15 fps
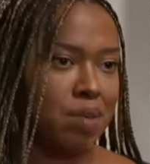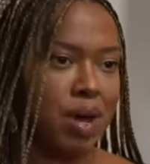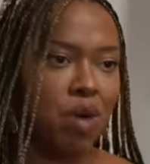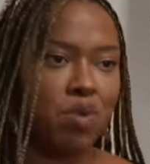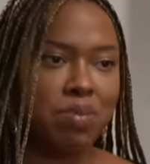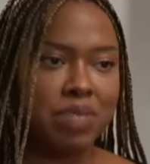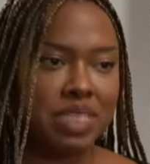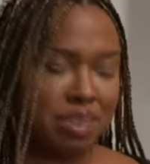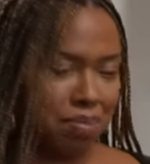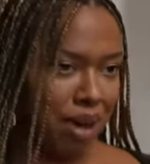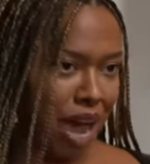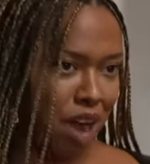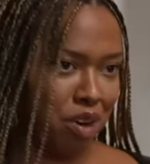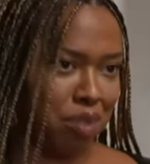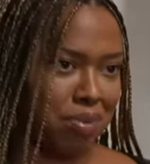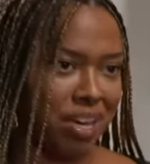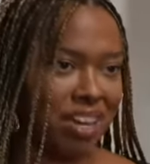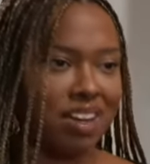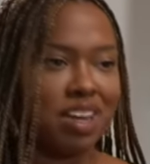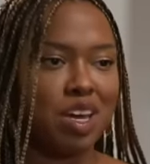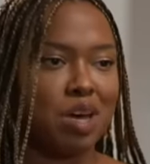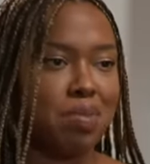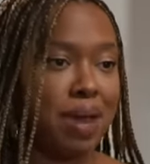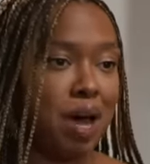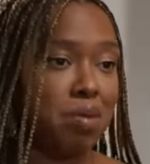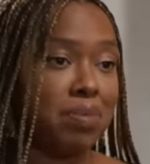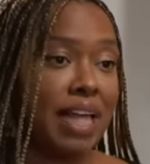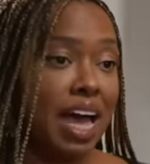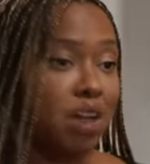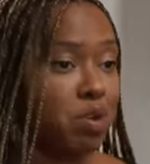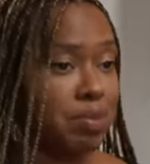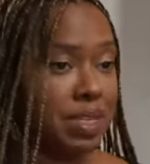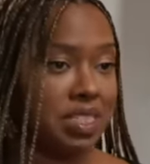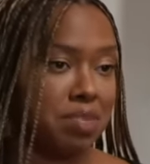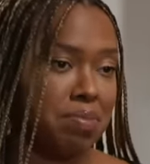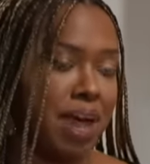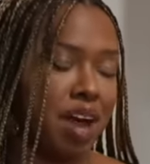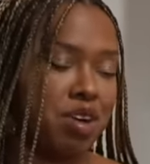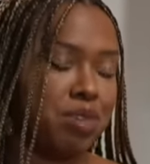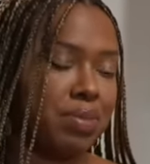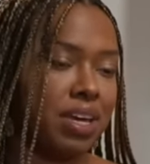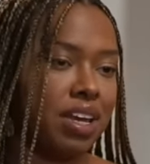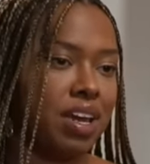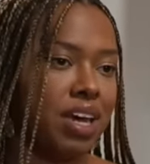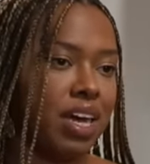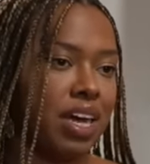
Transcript: about women's empowerment, about Black women's empowerment.